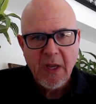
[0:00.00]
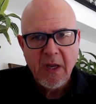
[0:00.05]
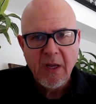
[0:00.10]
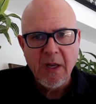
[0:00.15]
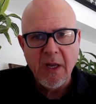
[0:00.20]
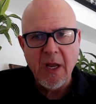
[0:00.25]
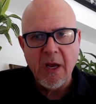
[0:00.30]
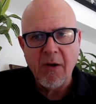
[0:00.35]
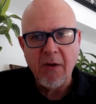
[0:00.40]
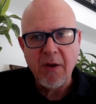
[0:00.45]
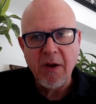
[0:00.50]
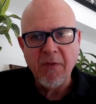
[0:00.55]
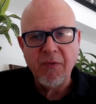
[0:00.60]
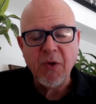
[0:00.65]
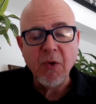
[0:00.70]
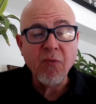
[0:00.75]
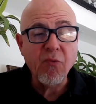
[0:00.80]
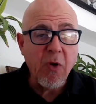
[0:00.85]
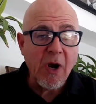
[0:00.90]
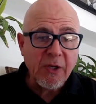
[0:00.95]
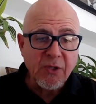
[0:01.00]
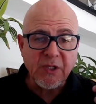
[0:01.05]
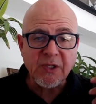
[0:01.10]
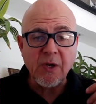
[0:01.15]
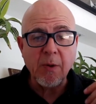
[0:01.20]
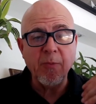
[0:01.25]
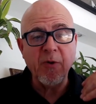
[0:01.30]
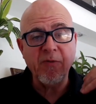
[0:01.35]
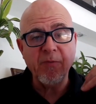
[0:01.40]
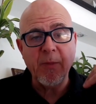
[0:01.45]
Now, if you watch
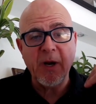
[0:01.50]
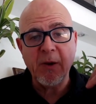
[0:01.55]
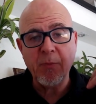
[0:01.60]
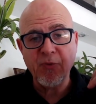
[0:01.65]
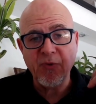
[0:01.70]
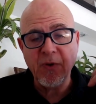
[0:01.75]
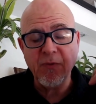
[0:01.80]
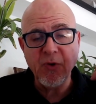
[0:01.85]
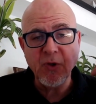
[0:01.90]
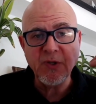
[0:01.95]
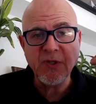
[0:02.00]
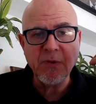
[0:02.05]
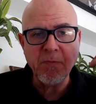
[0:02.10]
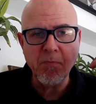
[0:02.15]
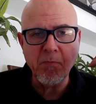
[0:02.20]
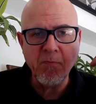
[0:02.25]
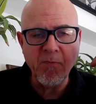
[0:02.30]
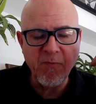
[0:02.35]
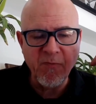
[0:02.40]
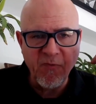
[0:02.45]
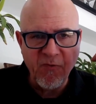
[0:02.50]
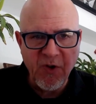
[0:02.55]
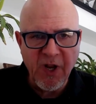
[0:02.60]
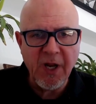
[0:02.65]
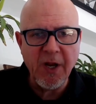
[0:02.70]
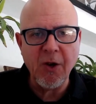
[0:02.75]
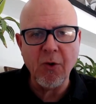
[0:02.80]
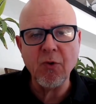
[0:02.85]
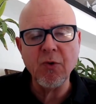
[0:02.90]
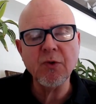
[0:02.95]
some of my previous
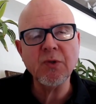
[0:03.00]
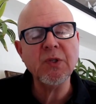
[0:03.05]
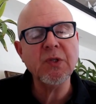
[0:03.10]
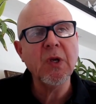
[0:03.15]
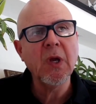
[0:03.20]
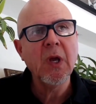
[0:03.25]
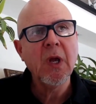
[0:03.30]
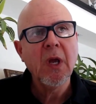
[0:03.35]
videos,